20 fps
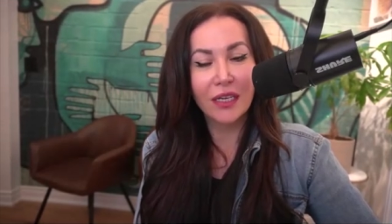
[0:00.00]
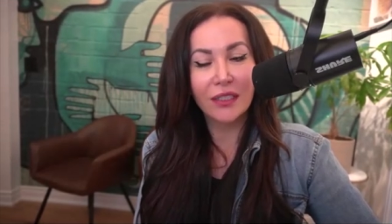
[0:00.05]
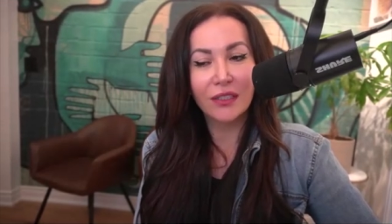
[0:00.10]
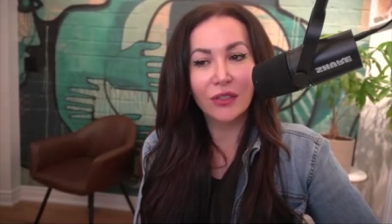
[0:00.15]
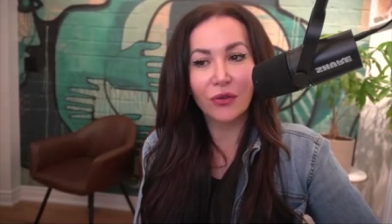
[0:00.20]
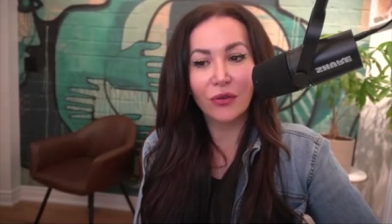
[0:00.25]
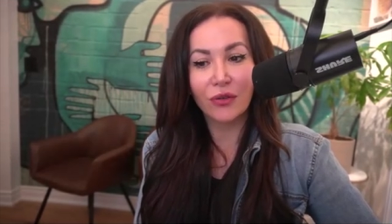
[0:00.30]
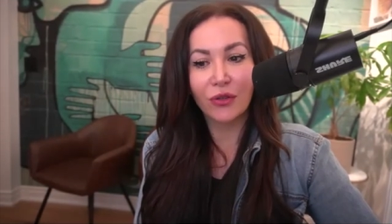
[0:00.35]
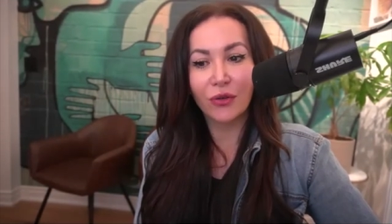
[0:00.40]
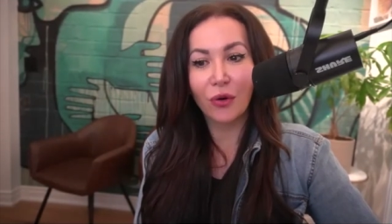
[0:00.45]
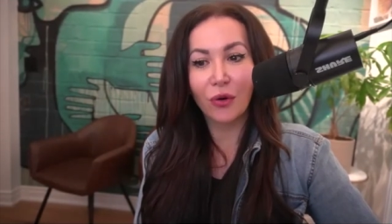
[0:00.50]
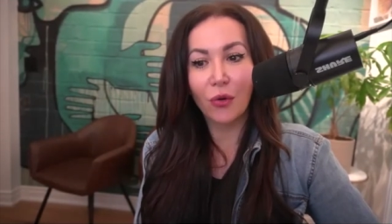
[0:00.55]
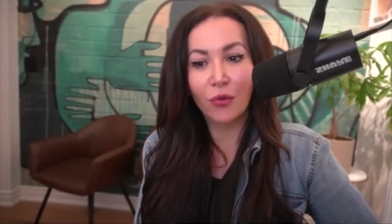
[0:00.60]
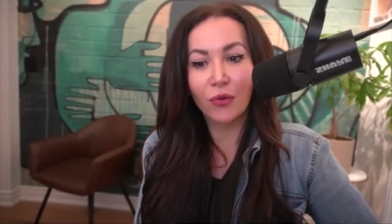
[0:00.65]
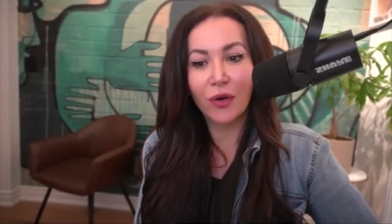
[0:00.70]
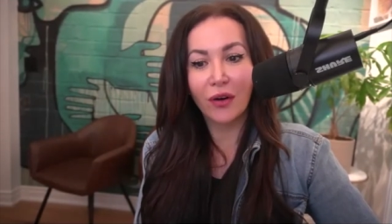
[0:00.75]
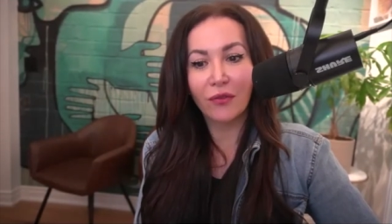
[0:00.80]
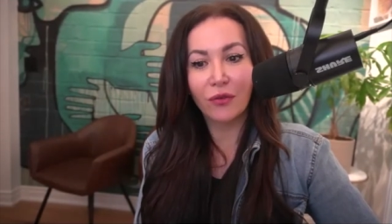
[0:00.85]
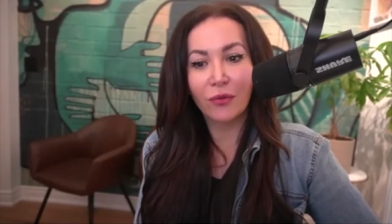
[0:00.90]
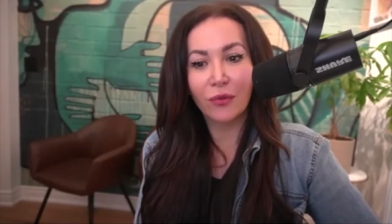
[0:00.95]
So in their
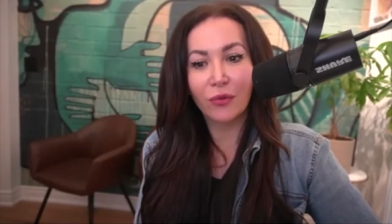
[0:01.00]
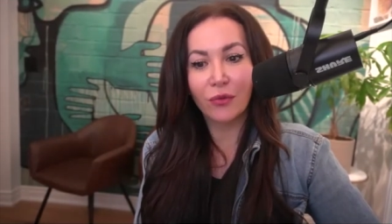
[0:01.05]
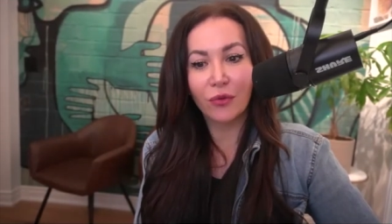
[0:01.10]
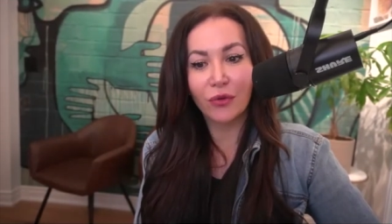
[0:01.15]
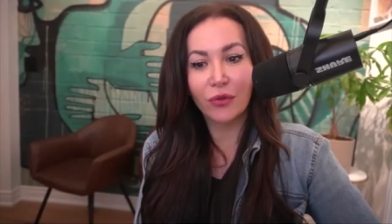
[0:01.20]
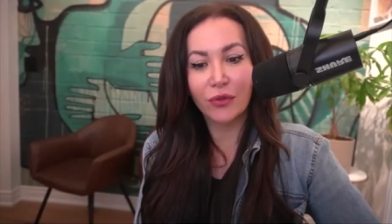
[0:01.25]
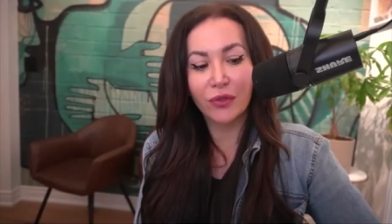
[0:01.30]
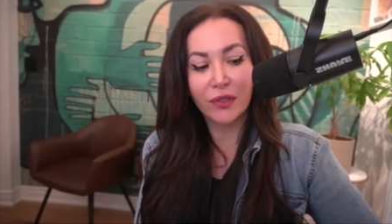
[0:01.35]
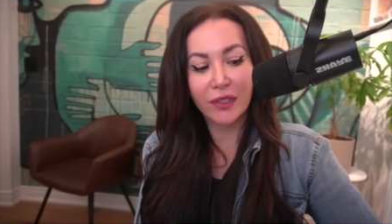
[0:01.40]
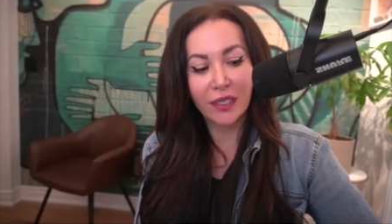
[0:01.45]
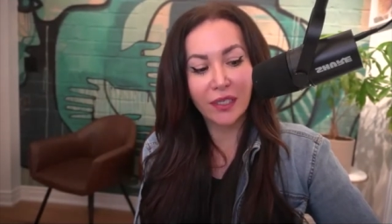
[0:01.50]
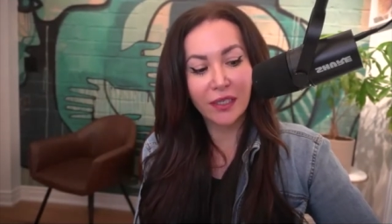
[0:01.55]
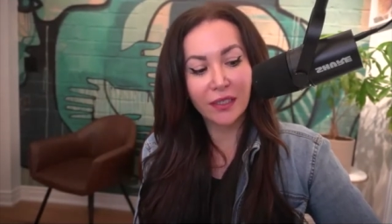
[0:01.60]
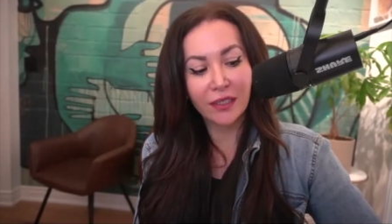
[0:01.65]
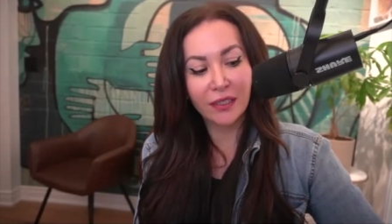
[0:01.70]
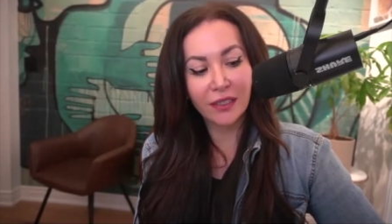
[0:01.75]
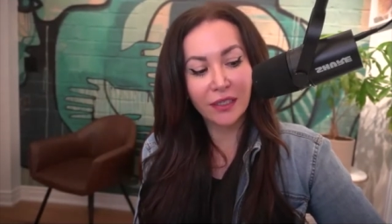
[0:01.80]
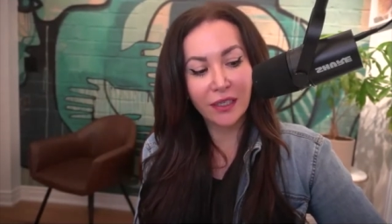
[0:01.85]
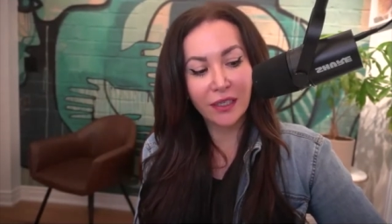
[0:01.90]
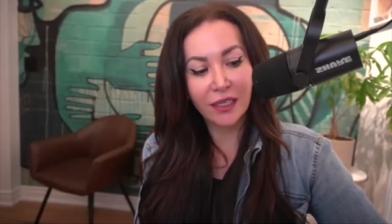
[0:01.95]
own government rules
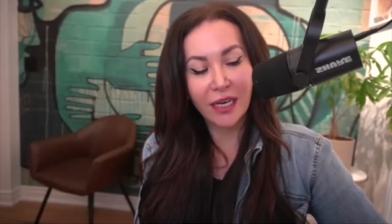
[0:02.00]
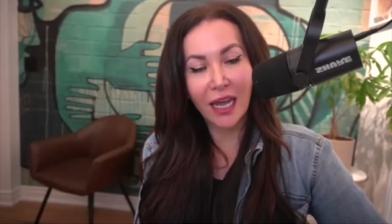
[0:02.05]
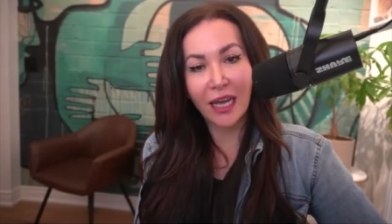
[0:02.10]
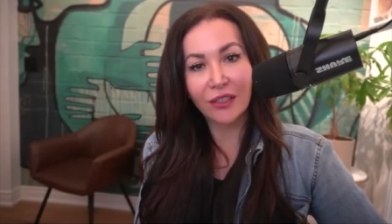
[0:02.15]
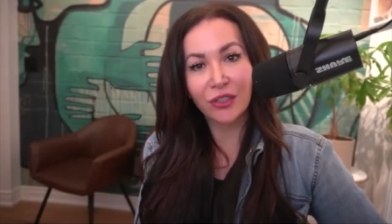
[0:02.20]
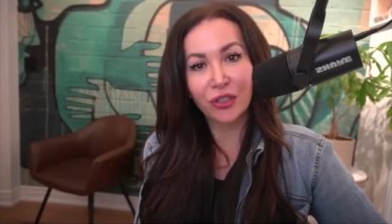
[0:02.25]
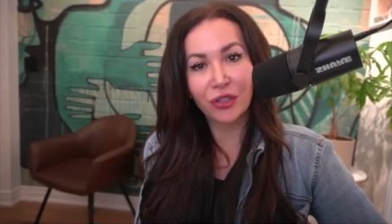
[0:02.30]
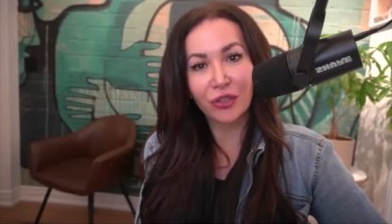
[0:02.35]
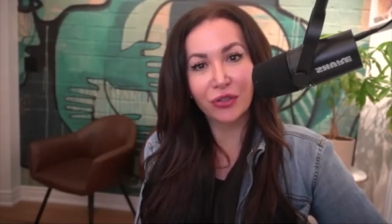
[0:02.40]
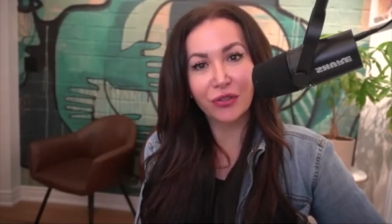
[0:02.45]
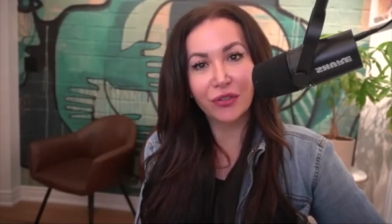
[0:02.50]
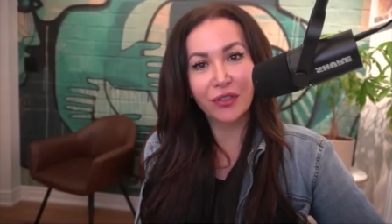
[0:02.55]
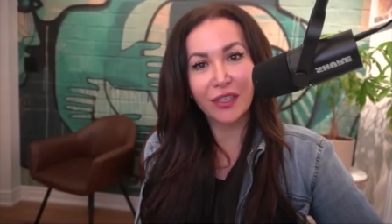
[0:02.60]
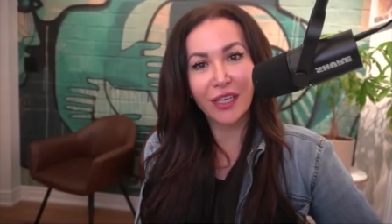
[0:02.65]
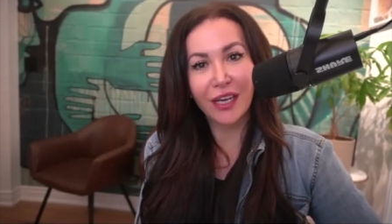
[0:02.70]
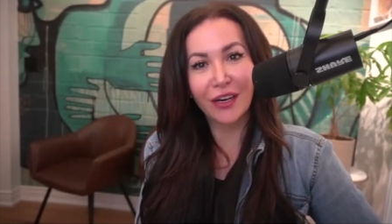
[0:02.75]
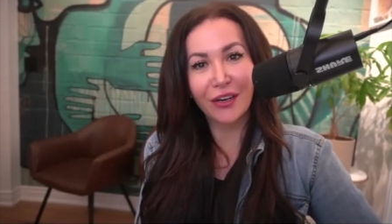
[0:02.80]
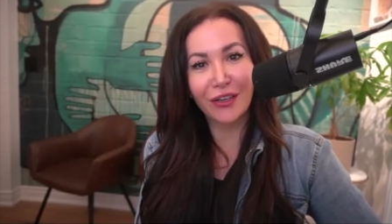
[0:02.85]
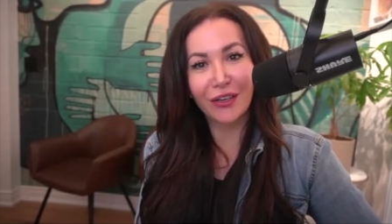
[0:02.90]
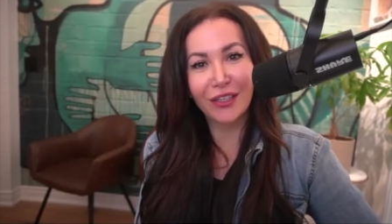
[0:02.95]
and in national
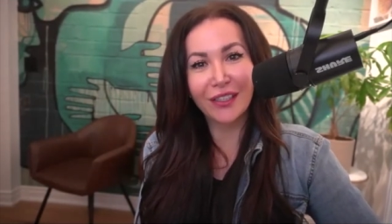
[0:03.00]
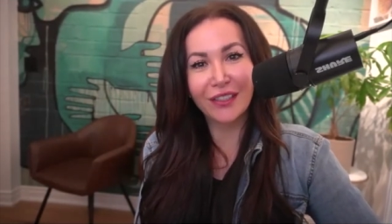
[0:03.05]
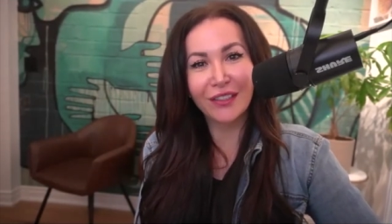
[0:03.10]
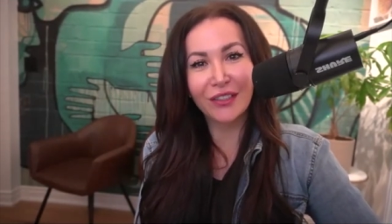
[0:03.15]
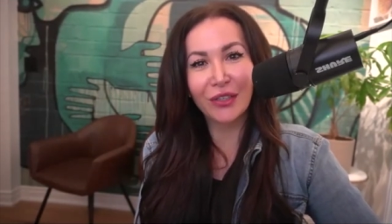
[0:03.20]
security.